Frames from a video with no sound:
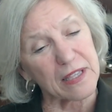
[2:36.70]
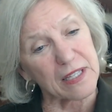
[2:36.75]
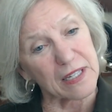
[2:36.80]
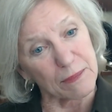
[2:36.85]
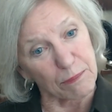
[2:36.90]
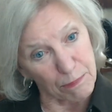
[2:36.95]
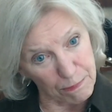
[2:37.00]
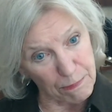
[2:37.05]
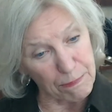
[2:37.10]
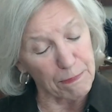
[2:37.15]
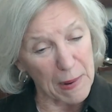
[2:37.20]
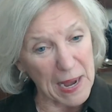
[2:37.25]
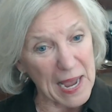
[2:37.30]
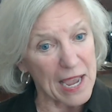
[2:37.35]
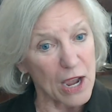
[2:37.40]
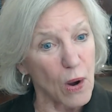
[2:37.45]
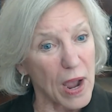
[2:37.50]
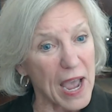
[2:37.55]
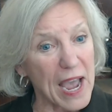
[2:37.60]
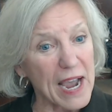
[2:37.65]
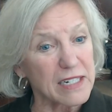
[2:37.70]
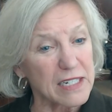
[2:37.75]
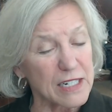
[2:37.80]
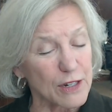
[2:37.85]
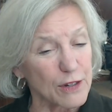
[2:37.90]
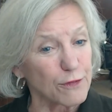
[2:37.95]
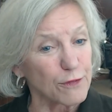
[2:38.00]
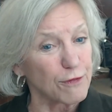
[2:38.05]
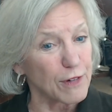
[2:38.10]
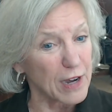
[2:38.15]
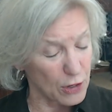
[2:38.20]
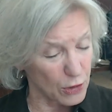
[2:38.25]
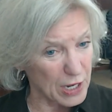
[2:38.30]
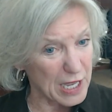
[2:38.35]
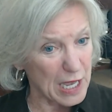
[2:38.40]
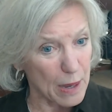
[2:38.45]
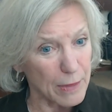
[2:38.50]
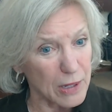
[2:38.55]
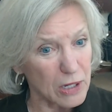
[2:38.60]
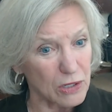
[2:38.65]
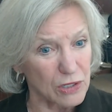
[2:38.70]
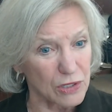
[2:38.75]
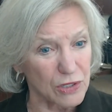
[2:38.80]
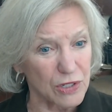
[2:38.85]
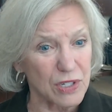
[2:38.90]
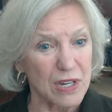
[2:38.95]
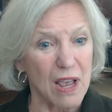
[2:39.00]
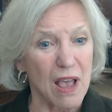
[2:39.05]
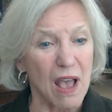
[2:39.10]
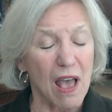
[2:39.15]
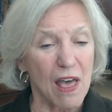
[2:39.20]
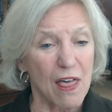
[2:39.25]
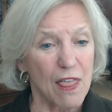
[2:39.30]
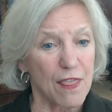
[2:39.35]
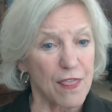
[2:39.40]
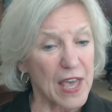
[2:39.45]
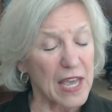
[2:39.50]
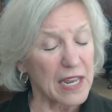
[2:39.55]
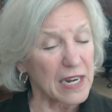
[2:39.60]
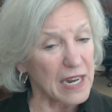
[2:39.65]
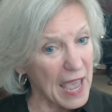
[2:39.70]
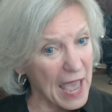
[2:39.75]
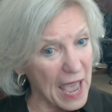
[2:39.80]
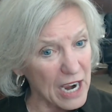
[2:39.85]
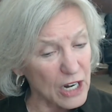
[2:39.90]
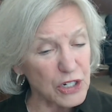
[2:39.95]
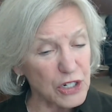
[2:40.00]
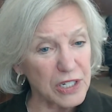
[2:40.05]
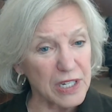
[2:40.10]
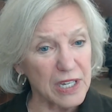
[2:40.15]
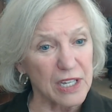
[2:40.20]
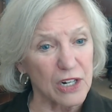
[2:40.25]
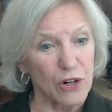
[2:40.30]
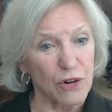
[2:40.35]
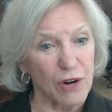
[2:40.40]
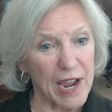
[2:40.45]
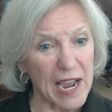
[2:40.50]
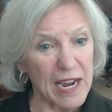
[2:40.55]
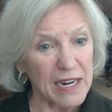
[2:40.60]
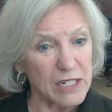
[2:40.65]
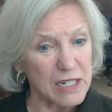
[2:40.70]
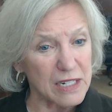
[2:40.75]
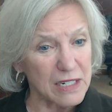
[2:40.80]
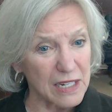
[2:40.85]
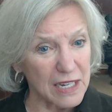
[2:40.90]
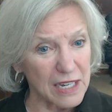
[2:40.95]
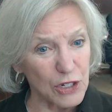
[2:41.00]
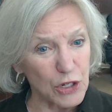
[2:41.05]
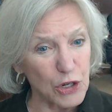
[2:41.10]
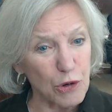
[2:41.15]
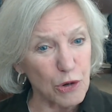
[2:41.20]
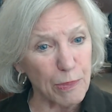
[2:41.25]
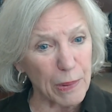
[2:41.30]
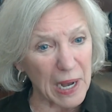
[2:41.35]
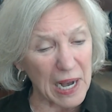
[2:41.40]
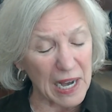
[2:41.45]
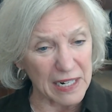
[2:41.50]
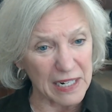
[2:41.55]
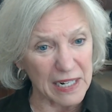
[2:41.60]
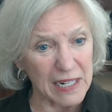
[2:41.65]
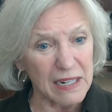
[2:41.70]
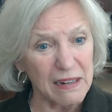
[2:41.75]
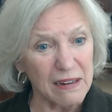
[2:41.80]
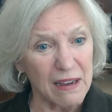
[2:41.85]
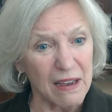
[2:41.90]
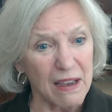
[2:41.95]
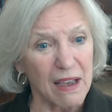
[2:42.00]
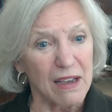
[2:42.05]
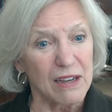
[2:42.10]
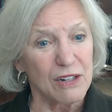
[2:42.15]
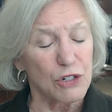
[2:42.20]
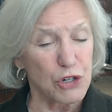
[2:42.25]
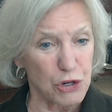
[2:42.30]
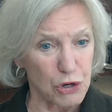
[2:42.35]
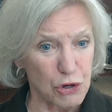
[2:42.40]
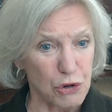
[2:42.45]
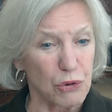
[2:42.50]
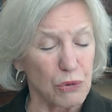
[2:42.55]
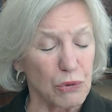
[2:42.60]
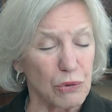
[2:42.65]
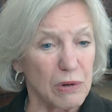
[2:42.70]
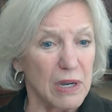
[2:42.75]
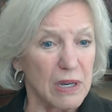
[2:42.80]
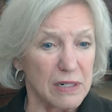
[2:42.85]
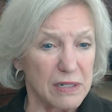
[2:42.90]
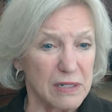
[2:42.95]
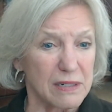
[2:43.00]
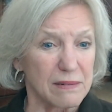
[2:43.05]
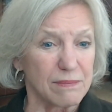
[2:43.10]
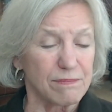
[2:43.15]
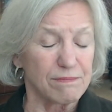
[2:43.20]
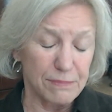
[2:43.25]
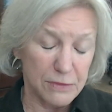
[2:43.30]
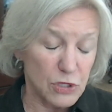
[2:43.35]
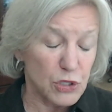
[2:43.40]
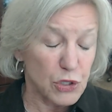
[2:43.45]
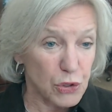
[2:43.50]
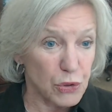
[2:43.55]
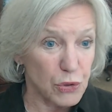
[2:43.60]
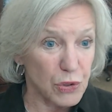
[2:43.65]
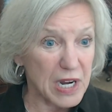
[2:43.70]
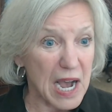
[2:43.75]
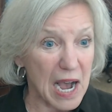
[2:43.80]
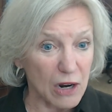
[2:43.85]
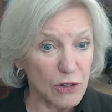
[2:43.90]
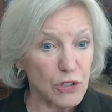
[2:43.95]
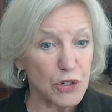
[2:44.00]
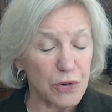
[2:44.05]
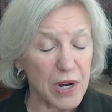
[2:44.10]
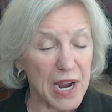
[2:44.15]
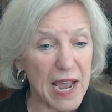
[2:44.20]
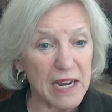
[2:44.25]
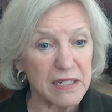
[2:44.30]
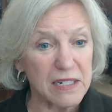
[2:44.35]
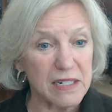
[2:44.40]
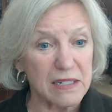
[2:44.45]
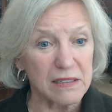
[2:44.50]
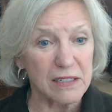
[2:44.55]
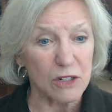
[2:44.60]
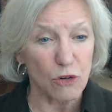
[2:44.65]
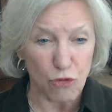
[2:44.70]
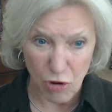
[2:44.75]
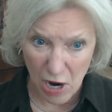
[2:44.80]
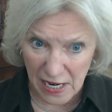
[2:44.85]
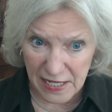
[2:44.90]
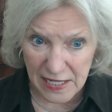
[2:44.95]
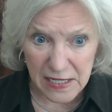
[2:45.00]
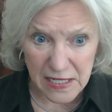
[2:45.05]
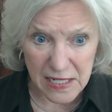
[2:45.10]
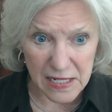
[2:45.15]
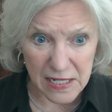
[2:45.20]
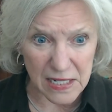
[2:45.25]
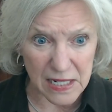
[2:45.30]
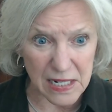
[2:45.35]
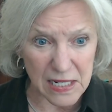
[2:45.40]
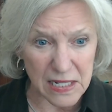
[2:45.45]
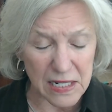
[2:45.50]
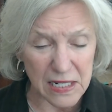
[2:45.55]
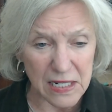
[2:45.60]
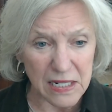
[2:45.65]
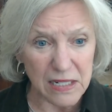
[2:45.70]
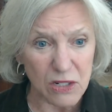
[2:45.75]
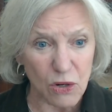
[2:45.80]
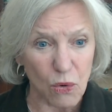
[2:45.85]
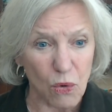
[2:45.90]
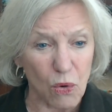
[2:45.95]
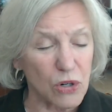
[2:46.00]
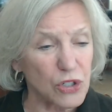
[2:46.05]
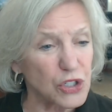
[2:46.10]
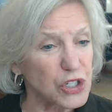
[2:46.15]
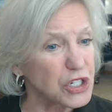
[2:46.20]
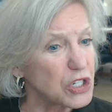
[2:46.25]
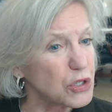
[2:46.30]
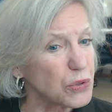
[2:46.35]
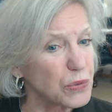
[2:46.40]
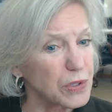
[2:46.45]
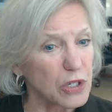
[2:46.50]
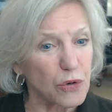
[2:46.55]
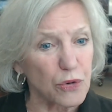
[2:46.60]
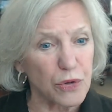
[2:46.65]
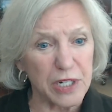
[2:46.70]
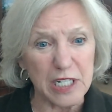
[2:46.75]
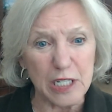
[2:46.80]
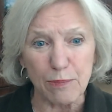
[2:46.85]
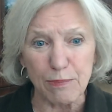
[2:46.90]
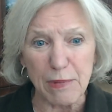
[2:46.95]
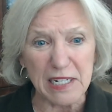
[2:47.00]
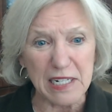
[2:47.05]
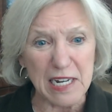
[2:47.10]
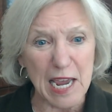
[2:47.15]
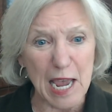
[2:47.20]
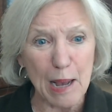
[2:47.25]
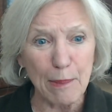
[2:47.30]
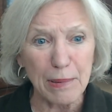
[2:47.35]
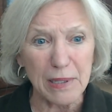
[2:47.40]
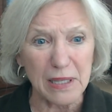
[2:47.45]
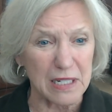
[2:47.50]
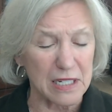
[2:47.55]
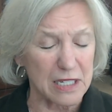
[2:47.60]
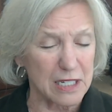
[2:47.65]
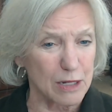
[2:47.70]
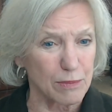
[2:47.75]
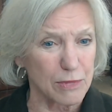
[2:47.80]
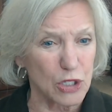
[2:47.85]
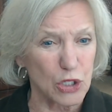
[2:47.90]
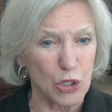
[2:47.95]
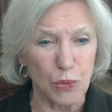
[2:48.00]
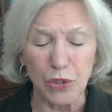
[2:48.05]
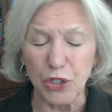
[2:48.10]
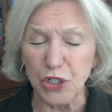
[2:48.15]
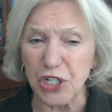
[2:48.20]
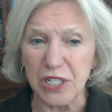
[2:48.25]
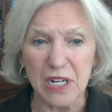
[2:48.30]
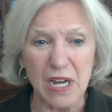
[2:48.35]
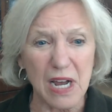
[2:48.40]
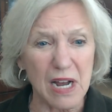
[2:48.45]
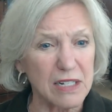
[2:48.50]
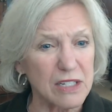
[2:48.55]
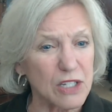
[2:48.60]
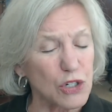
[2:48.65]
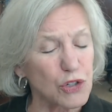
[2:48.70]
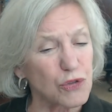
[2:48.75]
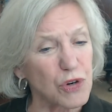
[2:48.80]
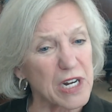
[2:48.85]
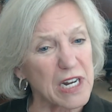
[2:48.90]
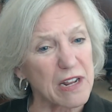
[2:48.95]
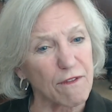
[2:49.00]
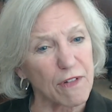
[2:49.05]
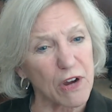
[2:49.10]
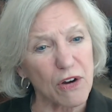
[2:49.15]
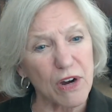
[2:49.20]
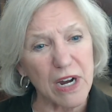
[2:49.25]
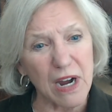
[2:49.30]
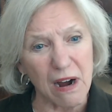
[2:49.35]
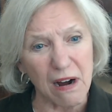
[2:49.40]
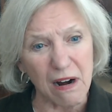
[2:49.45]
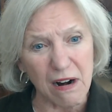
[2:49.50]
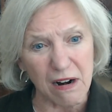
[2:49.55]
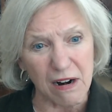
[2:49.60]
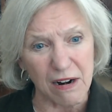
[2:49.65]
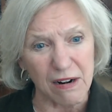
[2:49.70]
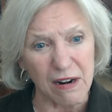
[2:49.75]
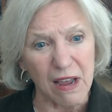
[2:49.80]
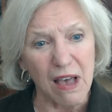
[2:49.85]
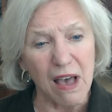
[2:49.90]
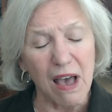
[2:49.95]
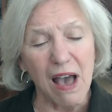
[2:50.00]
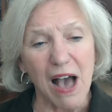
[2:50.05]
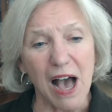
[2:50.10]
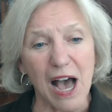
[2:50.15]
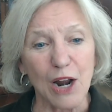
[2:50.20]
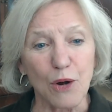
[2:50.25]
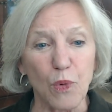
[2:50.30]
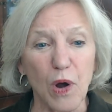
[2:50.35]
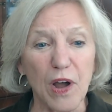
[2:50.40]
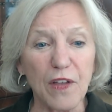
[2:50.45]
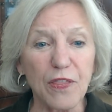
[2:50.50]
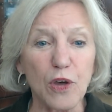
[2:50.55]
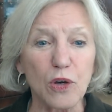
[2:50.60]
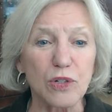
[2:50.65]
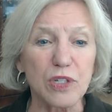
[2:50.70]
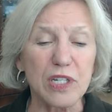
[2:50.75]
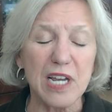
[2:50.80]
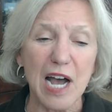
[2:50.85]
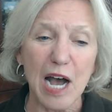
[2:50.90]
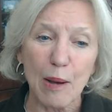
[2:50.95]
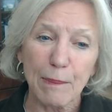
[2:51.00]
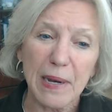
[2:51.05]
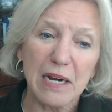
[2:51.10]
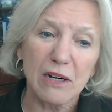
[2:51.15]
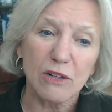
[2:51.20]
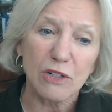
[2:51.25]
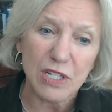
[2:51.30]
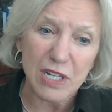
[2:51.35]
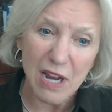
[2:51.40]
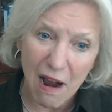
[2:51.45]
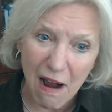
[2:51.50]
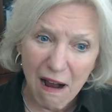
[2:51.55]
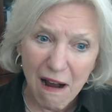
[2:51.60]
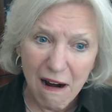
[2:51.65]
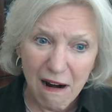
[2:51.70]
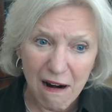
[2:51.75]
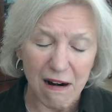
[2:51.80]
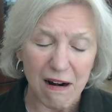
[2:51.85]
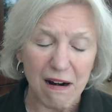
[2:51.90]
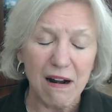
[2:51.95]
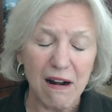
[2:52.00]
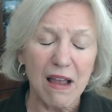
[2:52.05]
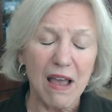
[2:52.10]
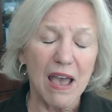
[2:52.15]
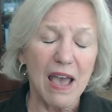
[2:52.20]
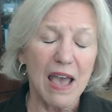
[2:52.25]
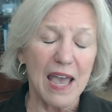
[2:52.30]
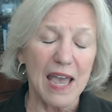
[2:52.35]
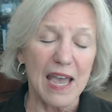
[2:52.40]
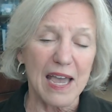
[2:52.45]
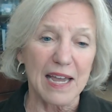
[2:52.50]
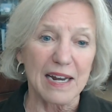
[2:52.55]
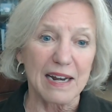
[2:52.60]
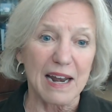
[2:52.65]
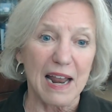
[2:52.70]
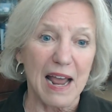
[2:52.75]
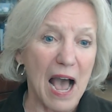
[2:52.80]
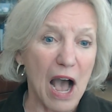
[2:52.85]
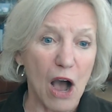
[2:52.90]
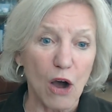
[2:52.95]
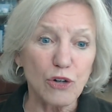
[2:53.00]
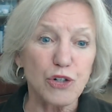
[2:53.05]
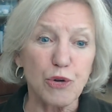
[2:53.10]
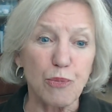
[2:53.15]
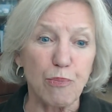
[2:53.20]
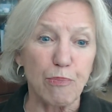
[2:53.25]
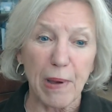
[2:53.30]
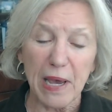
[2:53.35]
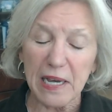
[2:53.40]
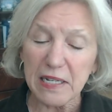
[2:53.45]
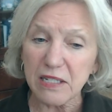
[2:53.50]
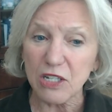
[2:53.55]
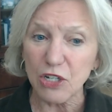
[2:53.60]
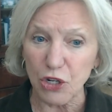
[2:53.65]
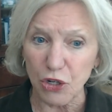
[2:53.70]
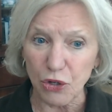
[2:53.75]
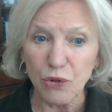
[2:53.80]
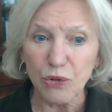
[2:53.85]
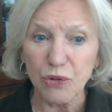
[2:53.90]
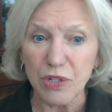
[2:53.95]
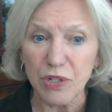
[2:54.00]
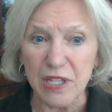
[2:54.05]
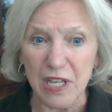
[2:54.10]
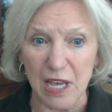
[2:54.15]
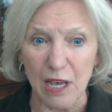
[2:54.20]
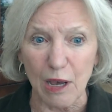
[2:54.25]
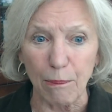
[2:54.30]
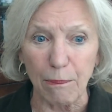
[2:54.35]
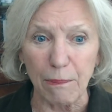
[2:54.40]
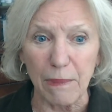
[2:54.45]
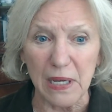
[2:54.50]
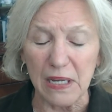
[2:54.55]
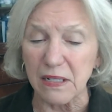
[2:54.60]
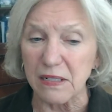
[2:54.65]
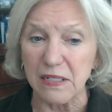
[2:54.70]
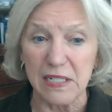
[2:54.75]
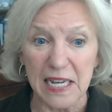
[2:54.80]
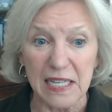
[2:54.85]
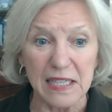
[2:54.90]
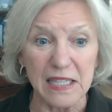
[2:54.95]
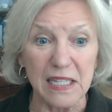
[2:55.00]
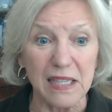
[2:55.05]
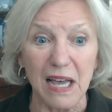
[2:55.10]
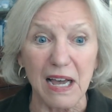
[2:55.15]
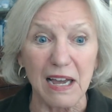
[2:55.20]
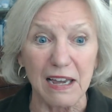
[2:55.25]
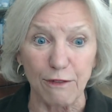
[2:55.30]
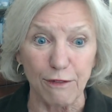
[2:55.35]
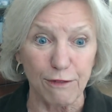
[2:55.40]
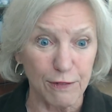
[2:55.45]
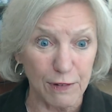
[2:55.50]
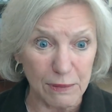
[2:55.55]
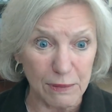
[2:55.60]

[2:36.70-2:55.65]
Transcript: the bioactive phytochemicals that actually interact in your body to counteract chronic diseases or just to increase metabolism. So we're just concentrating very hard on what those compounds are and how to best use them in daily life.